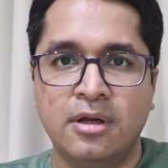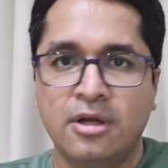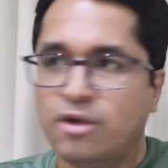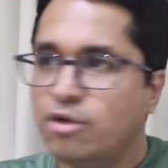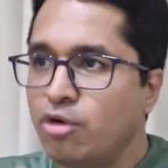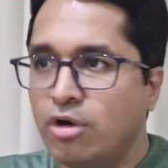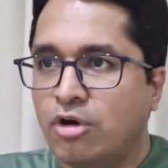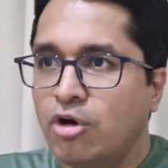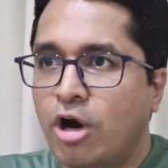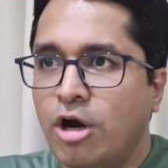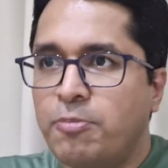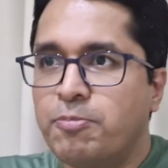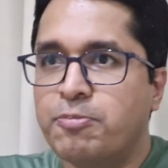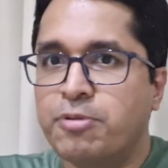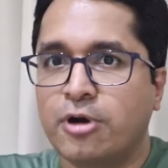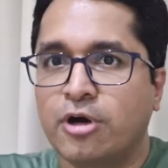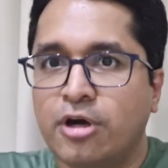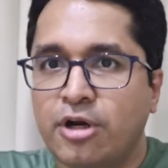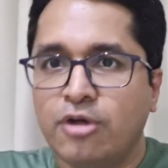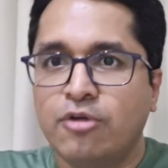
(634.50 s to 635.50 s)
You're not
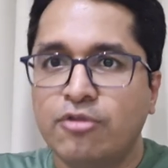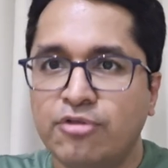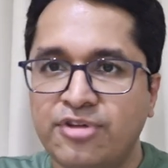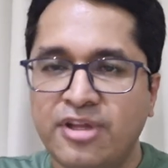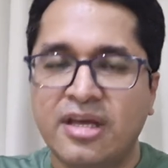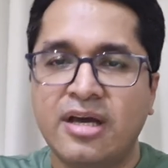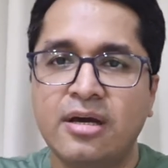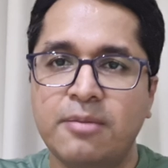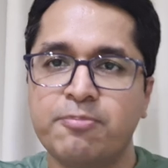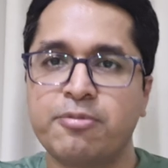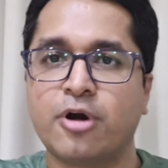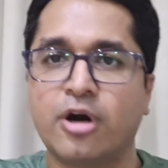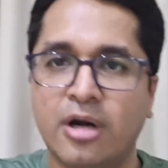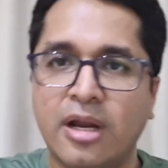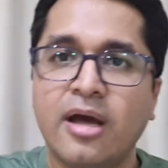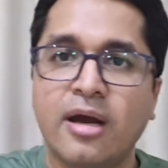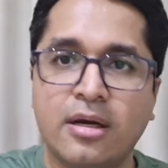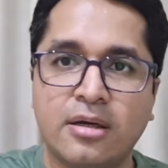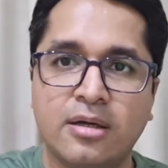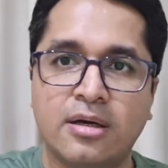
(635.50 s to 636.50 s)
producing a
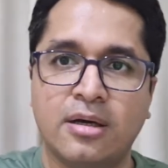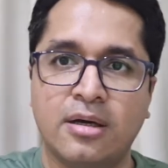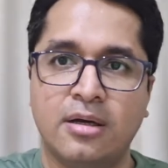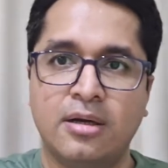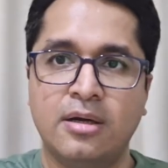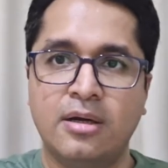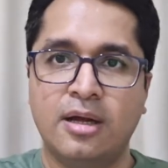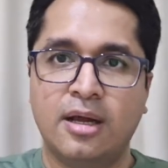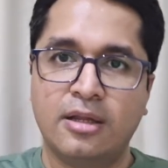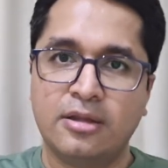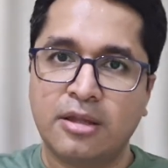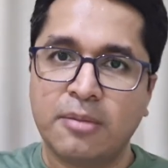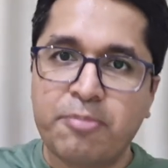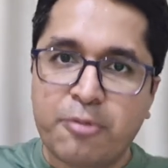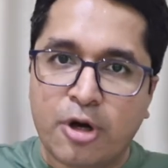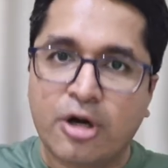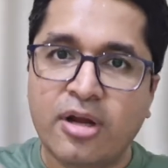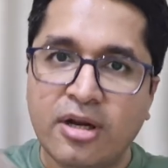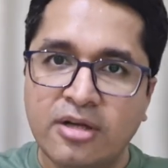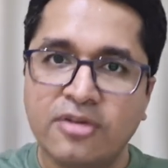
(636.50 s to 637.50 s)
product. The
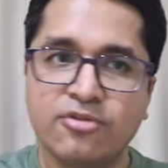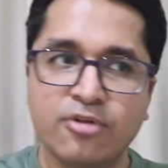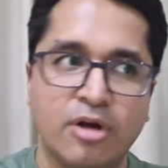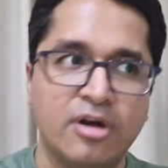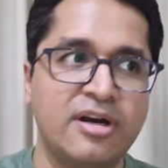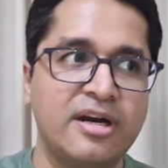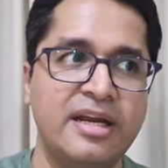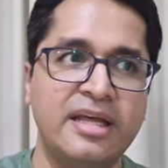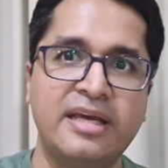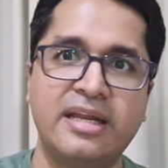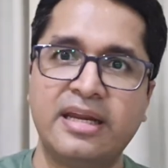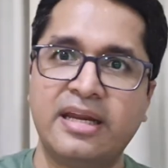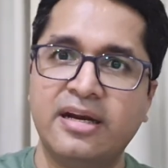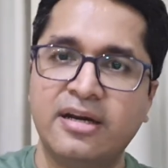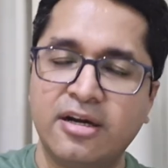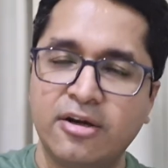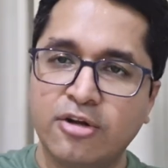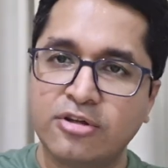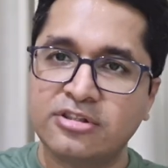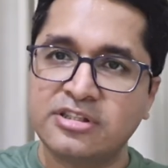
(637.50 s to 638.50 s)
product is already
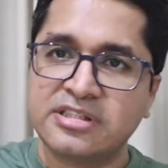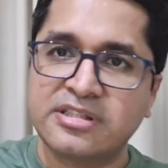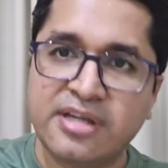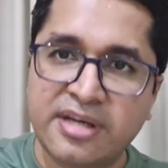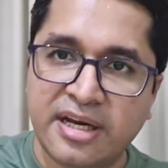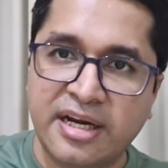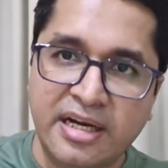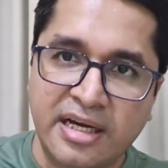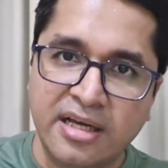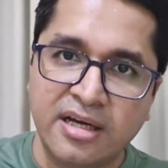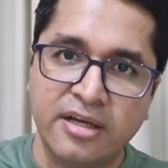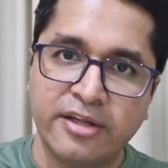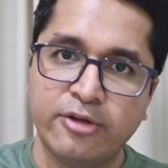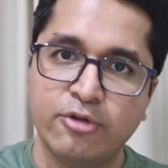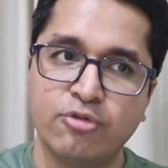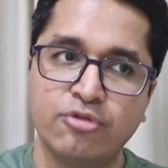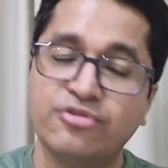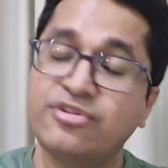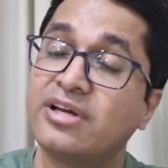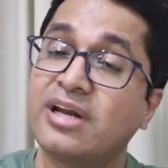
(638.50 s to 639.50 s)
created. You're just creating a
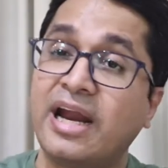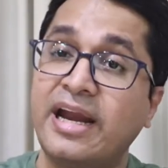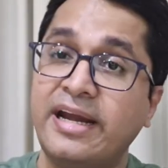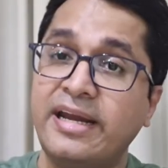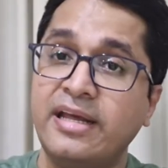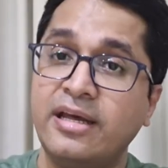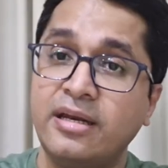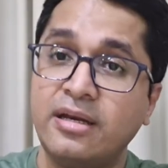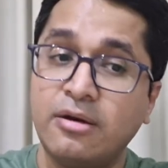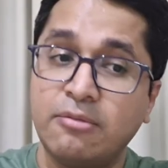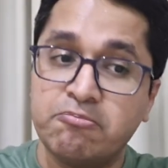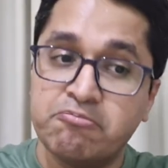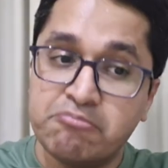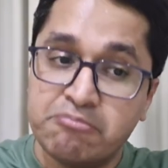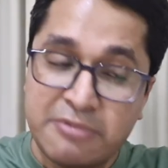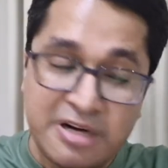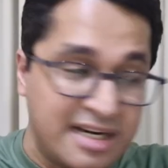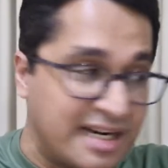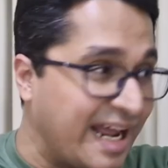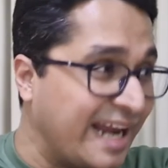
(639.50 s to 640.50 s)
user ID
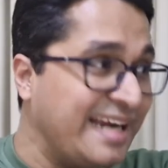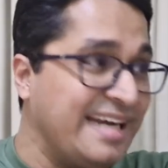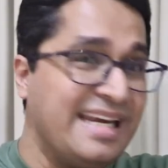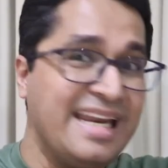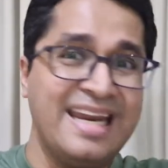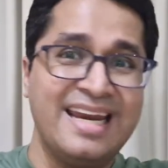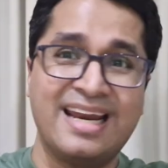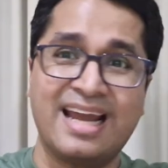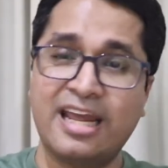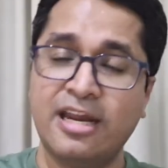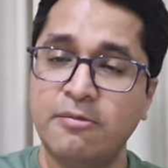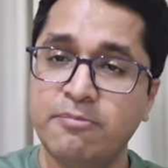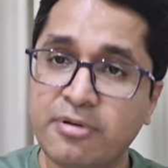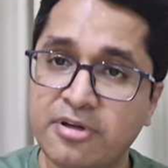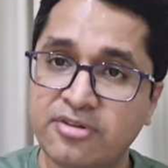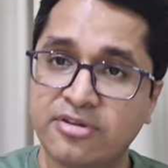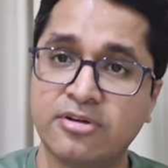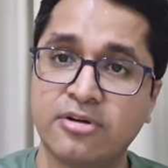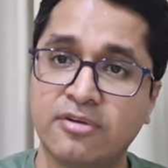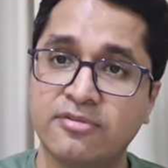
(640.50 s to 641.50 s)
and
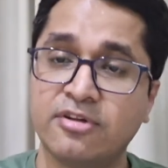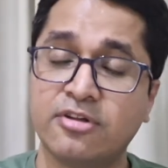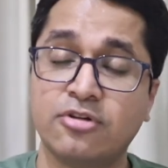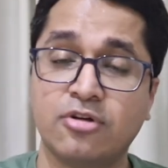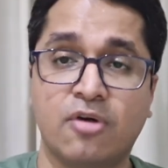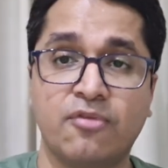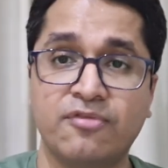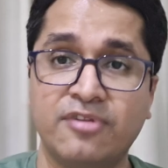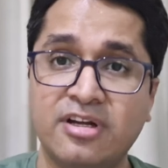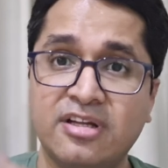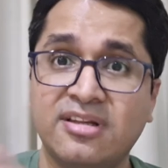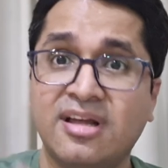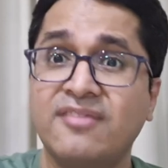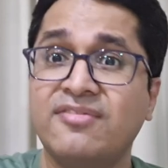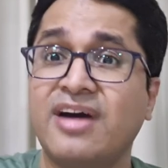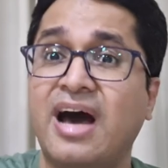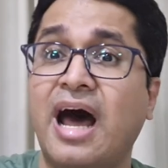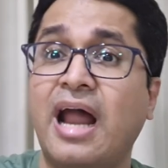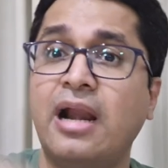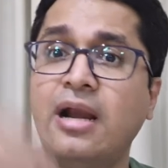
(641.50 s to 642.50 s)
99% of the softwares
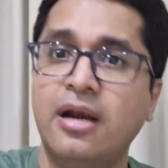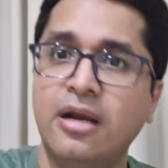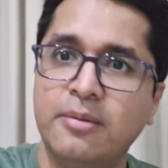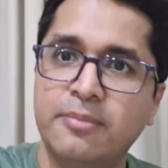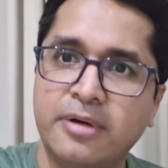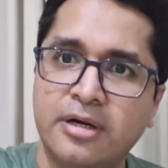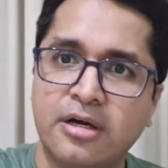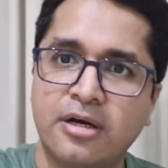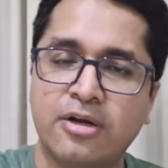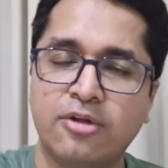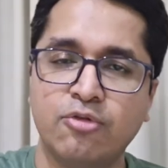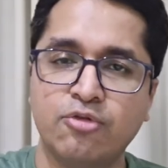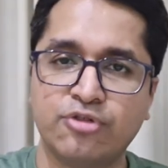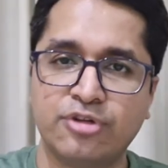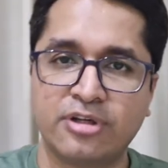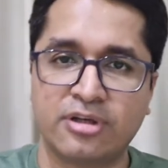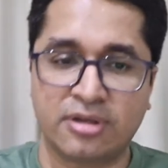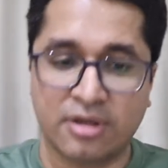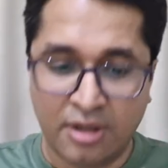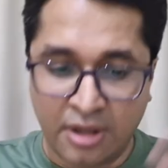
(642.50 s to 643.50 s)
have unlimited
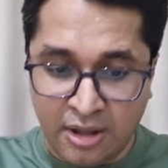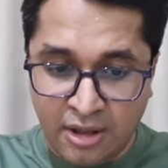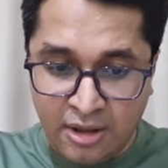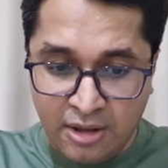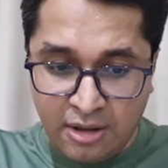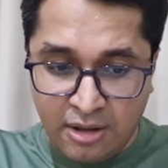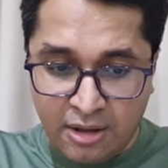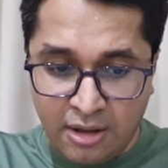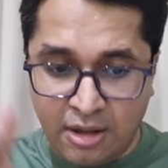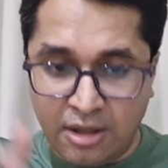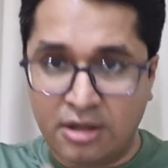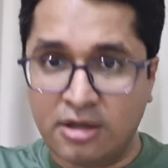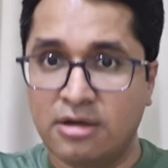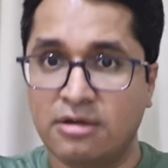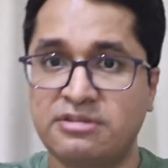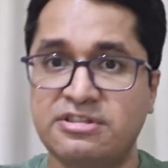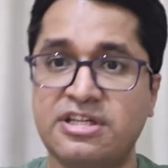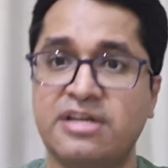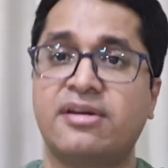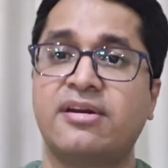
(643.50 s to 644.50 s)
user
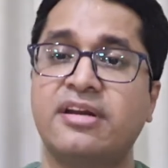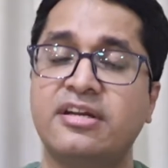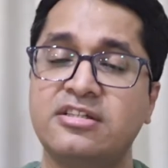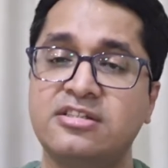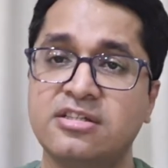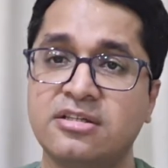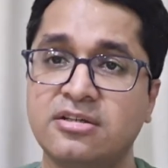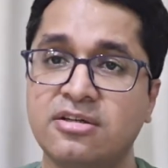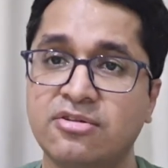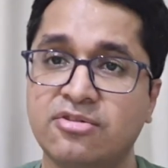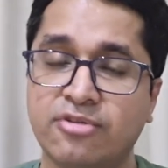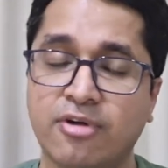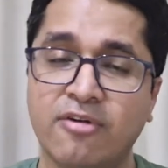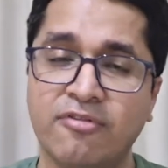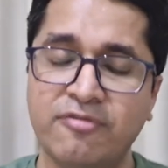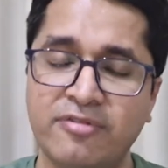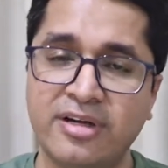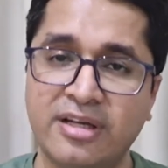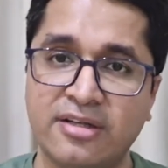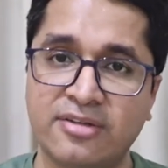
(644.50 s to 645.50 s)
uh, generation
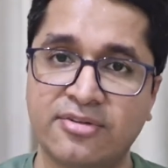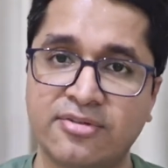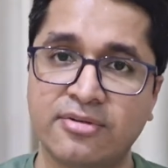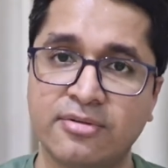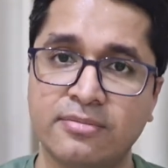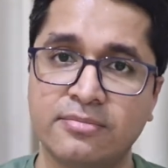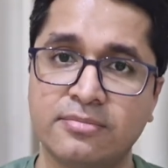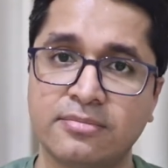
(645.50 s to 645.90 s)
softwares